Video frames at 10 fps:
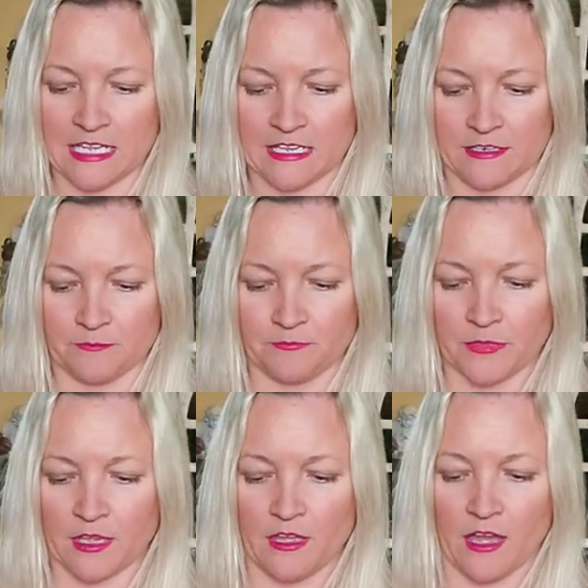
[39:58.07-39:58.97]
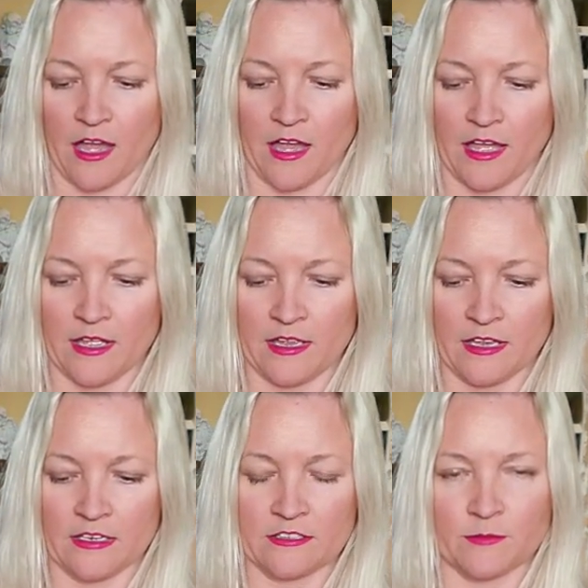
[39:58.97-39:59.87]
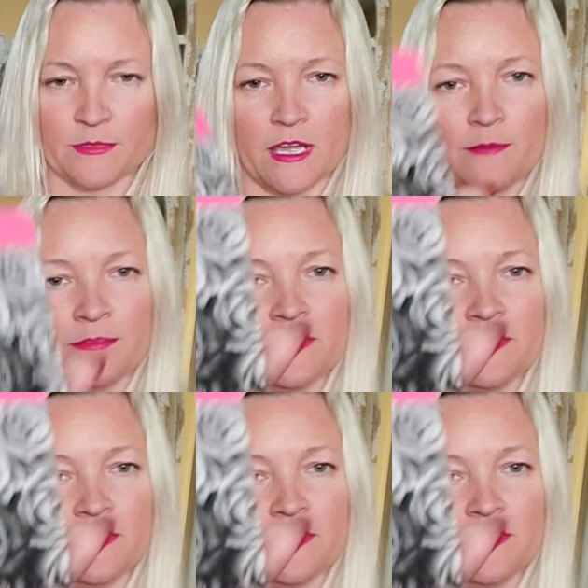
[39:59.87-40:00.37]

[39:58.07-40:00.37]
in. I sometimes